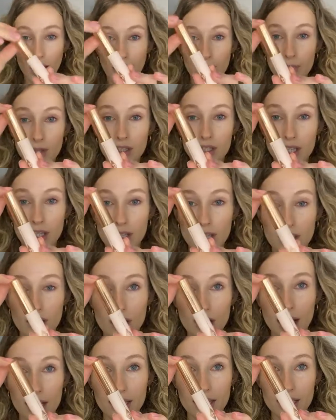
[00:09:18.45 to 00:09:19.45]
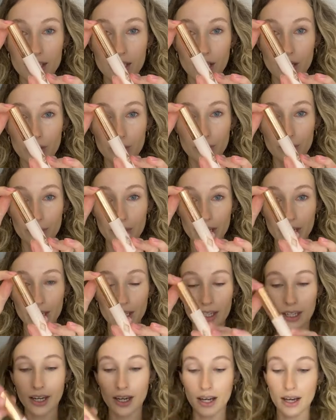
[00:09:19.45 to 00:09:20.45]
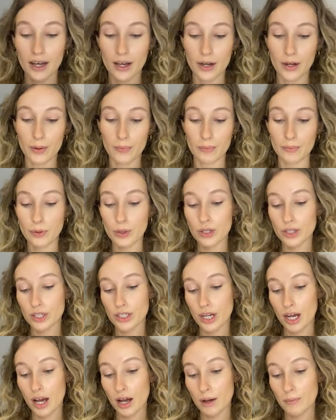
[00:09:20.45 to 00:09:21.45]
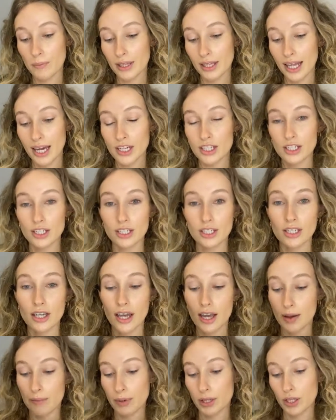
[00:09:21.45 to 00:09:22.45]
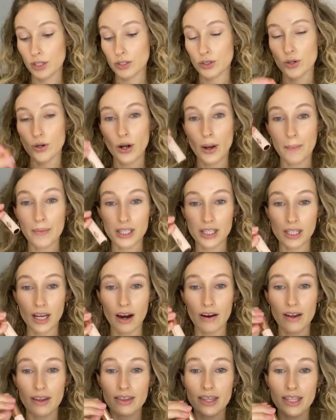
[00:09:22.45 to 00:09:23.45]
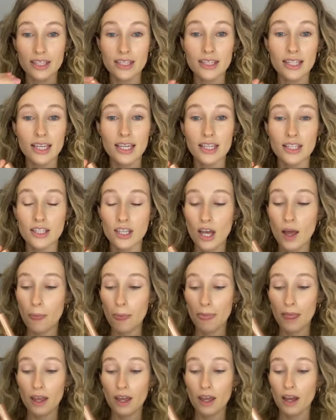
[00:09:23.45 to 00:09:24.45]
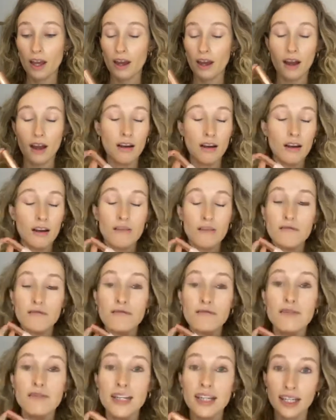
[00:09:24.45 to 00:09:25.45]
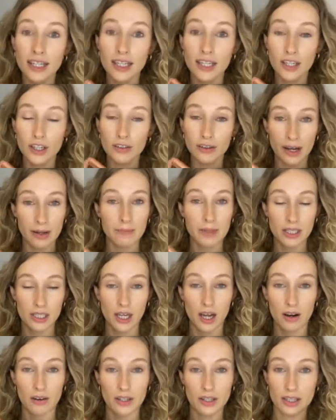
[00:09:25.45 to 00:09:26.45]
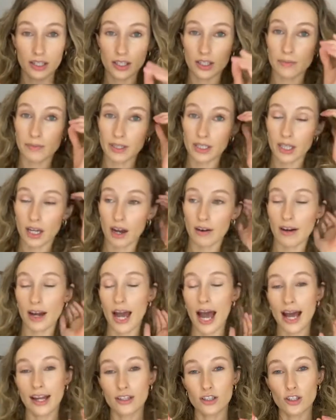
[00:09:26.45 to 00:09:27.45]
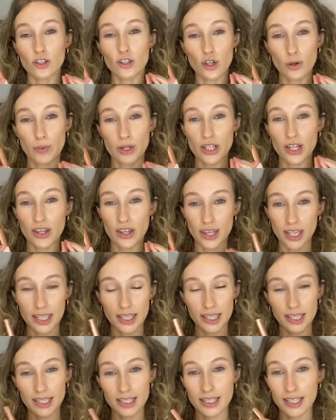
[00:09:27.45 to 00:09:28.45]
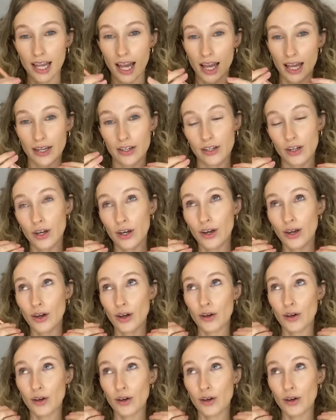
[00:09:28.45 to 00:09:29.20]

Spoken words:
I'm using the Charlotte Tilbury Push Up Lashes Pillow Talk Mascara. This is a really great mascara. This mascara adds so much thickness and